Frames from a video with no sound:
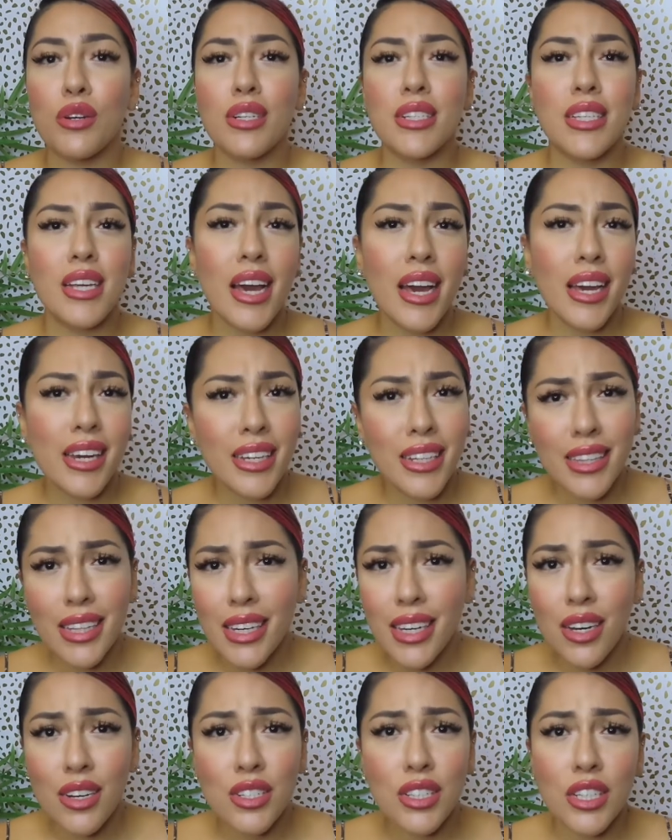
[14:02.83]
is
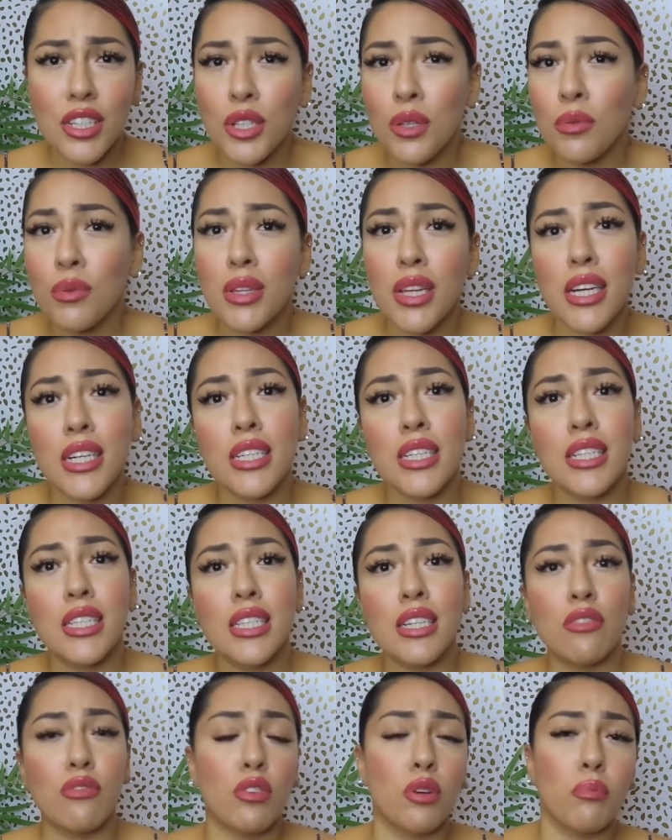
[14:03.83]
anything else that you would like to
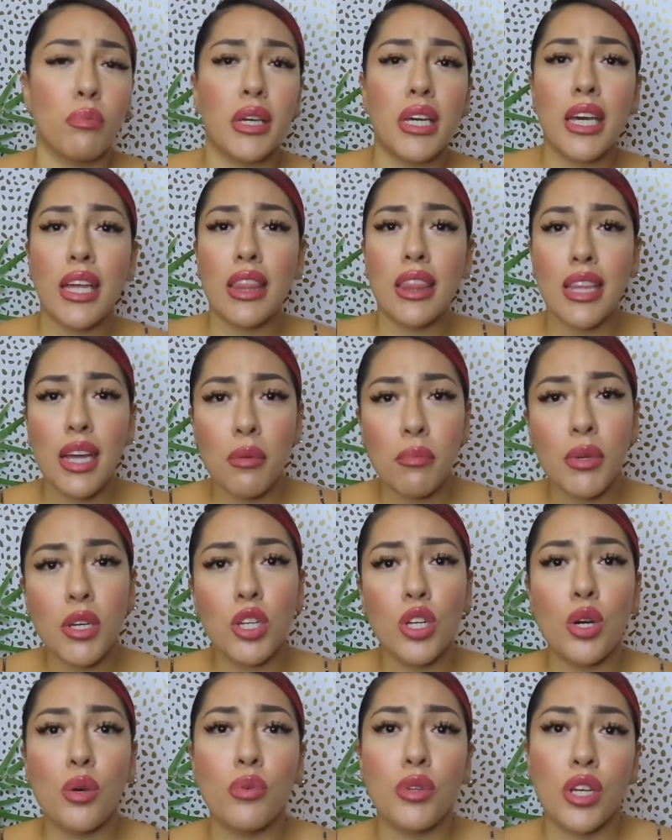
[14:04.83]
see from me, let me
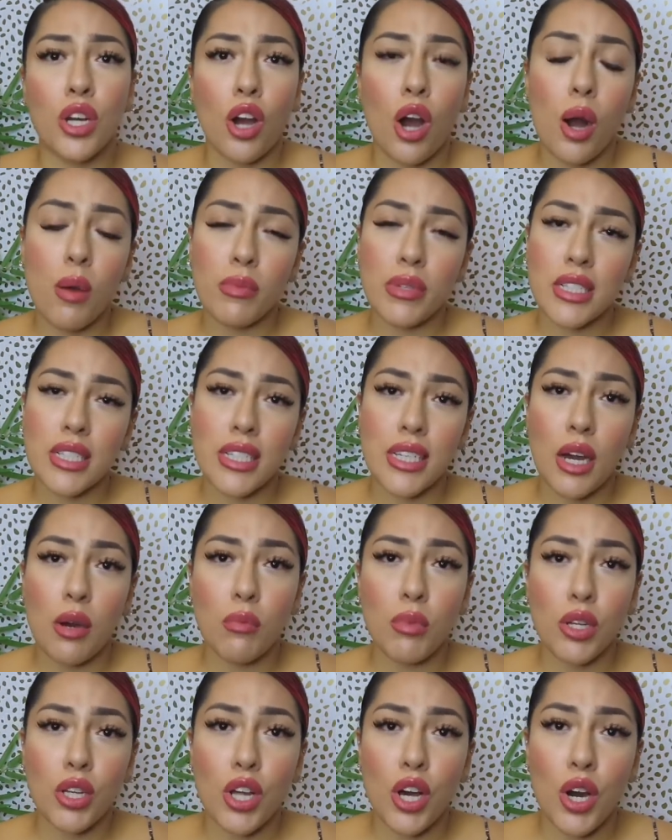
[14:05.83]
know in the comments down
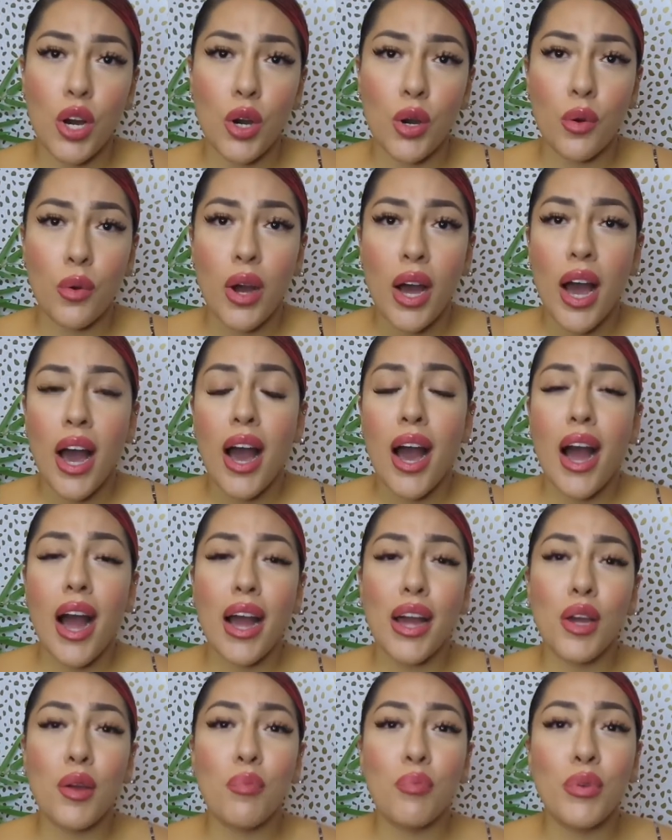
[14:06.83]
below.
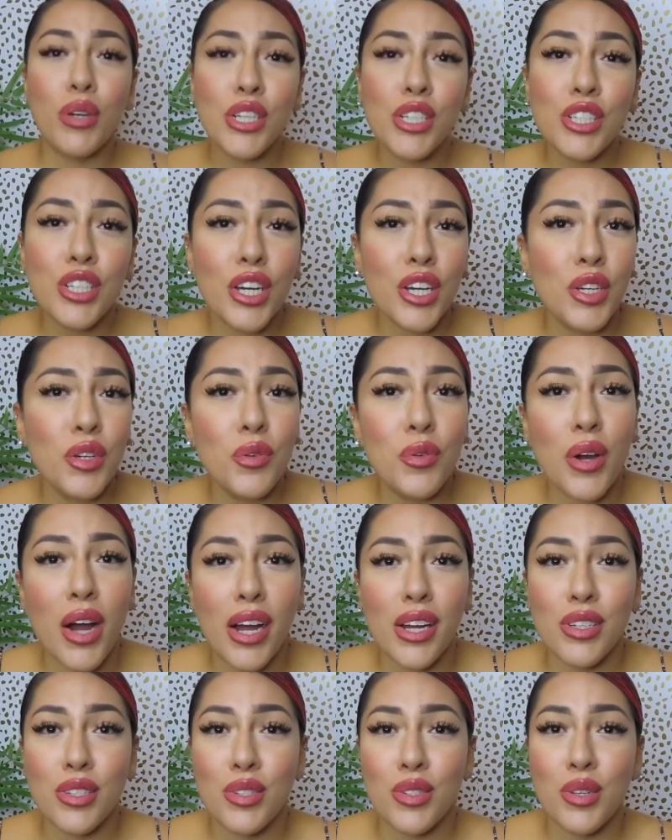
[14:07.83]
I appreciate you
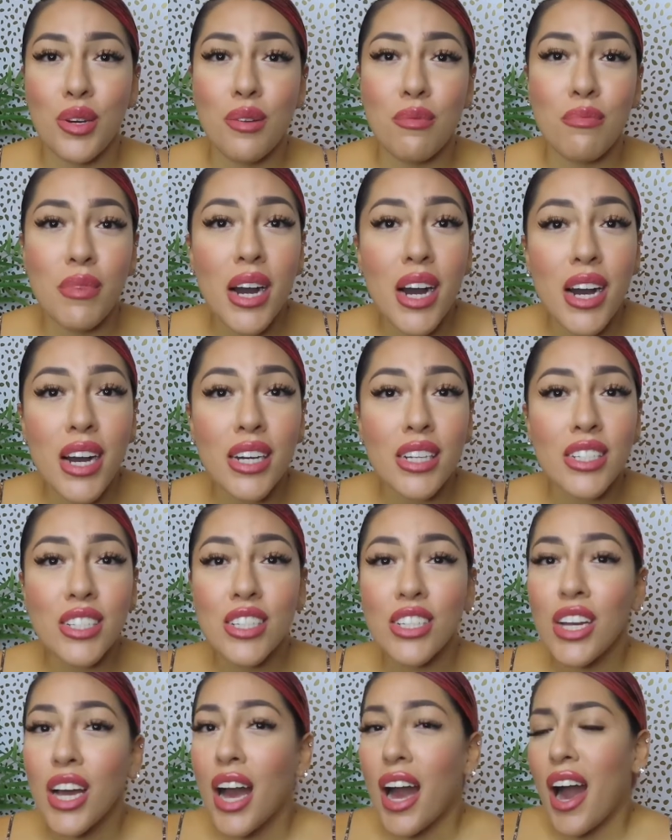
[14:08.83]
guys so
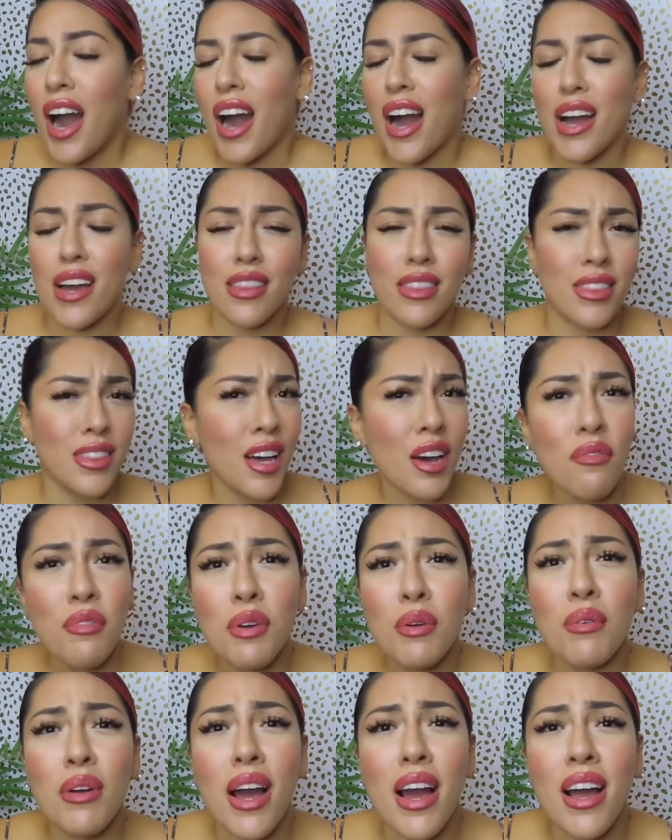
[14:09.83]
much. I love
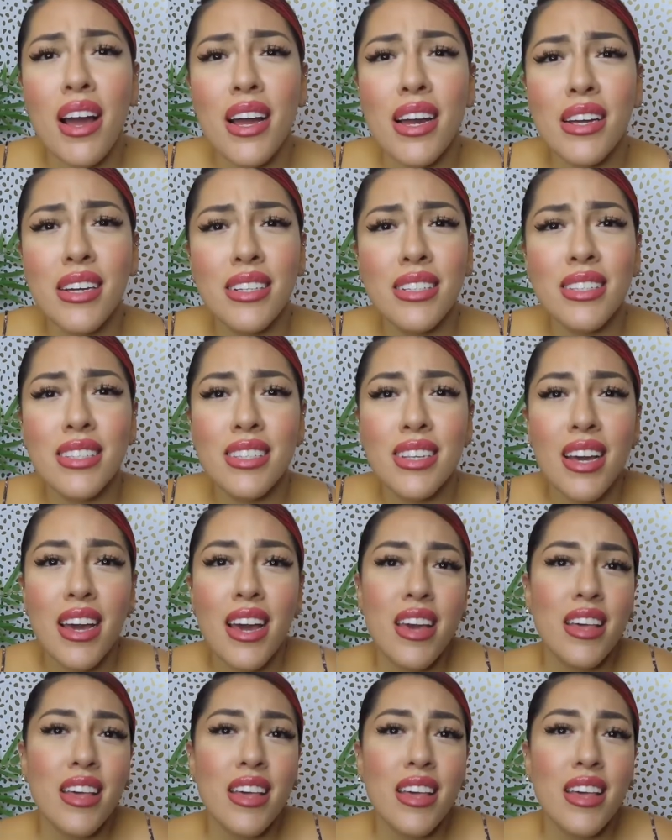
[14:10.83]
you guys.